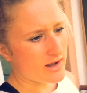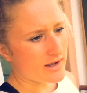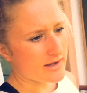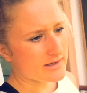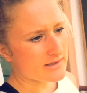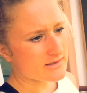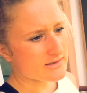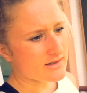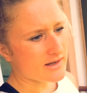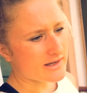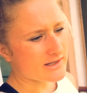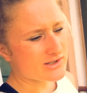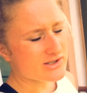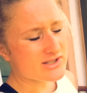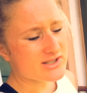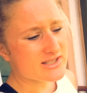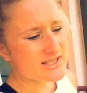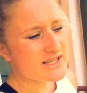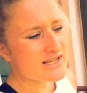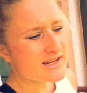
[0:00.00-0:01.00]
I
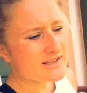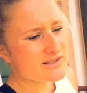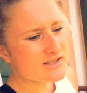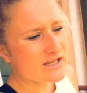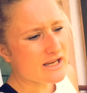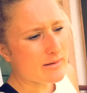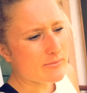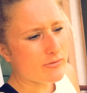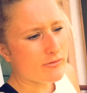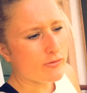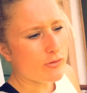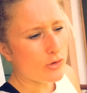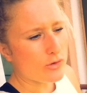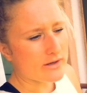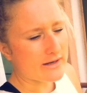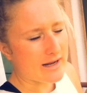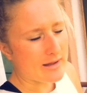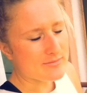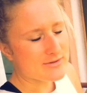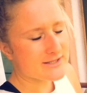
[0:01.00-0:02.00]
just eat until I'm full
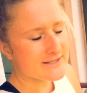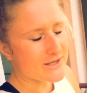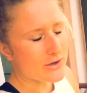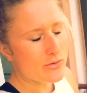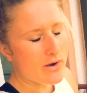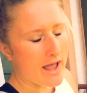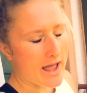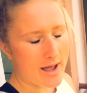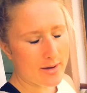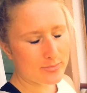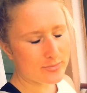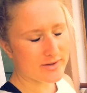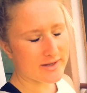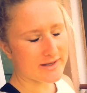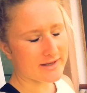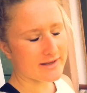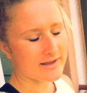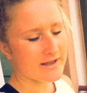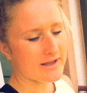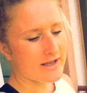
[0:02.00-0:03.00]
and I'm so happy.
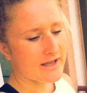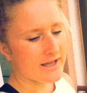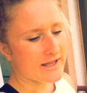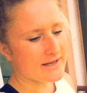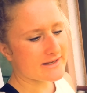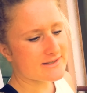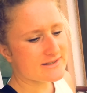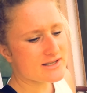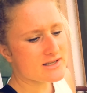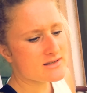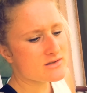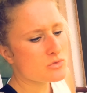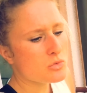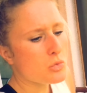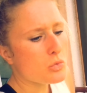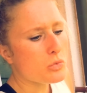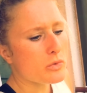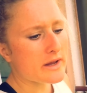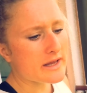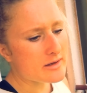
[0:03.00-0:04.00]
It
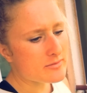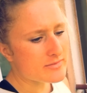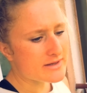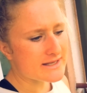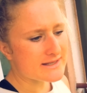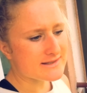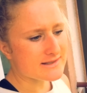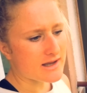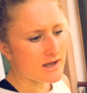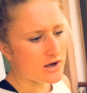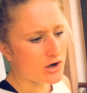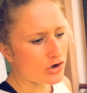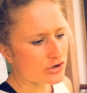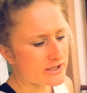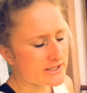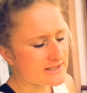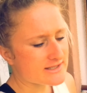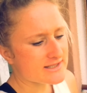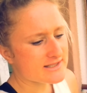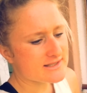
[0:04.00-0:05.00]
doesn't weigh me down. It